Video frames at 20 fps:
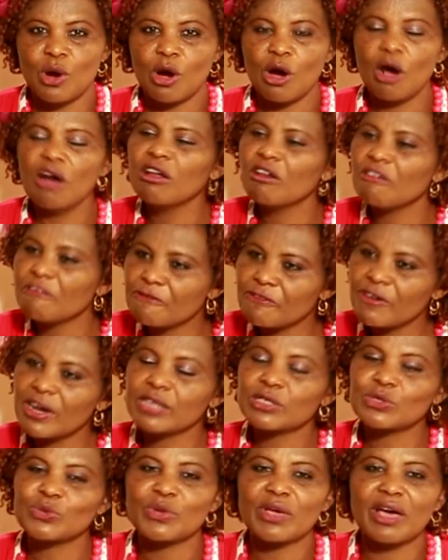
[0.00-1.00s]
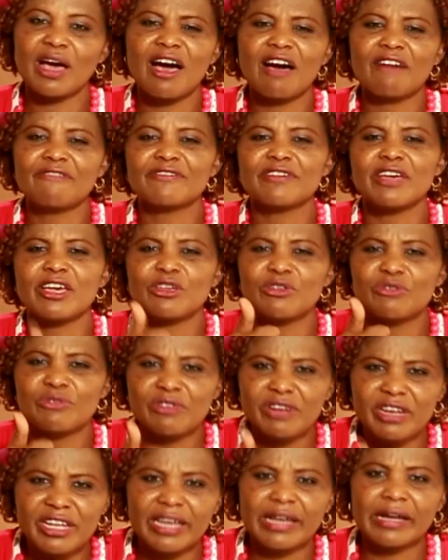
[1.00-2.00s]
All of us, we have a
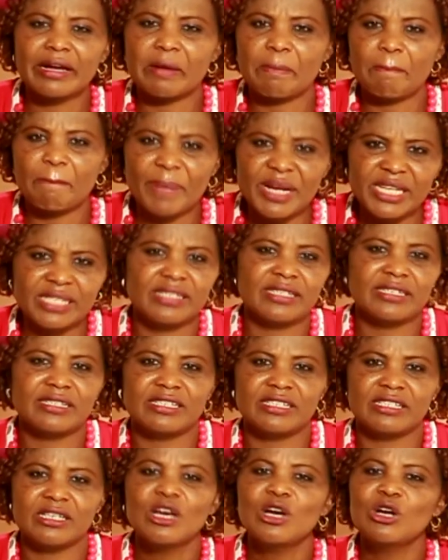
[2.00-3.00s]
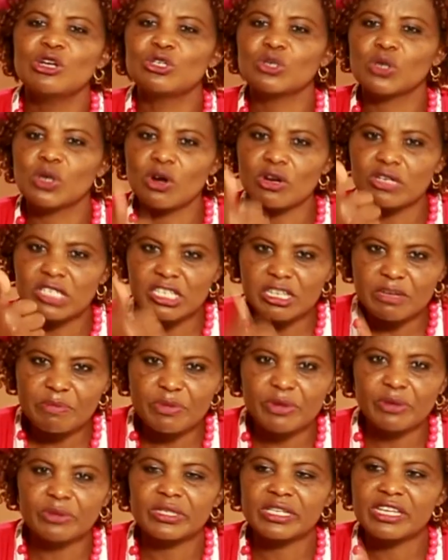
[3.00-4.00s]
unique capacity to
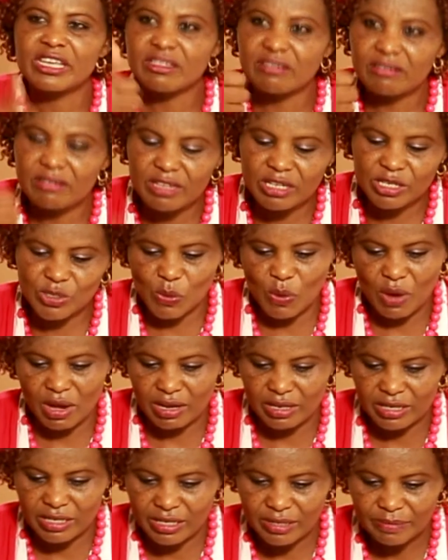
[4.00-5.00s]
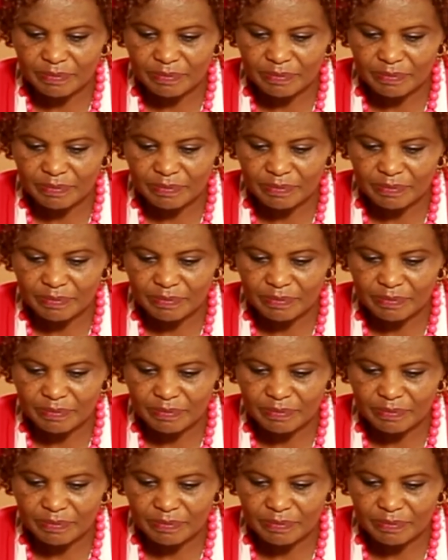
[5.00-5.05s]
contribute in this world.